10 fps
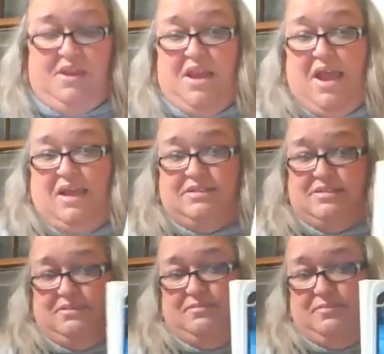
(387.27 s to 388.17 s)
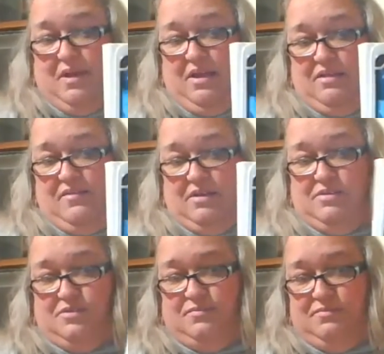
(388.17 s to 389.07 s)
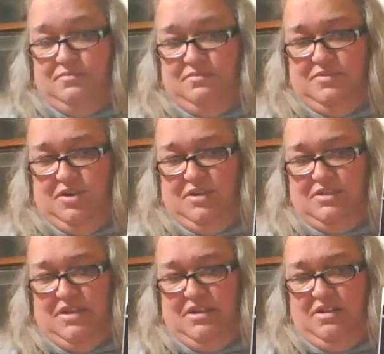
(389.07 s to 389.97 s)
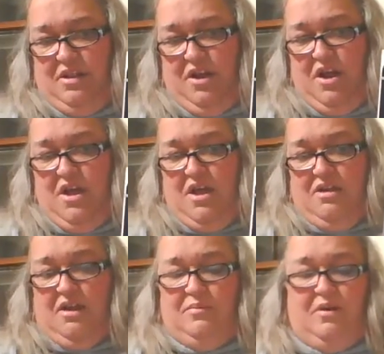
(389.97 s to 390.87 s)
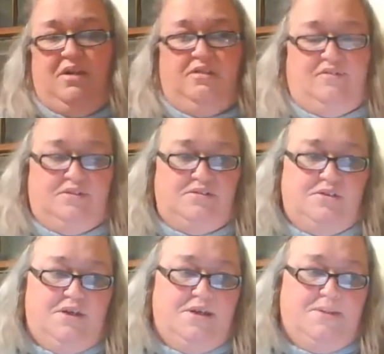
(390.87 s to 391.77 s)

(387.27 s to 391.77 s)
Night by Ellie Weissel. Hard to see in the glare. Night by Ellie Weissel.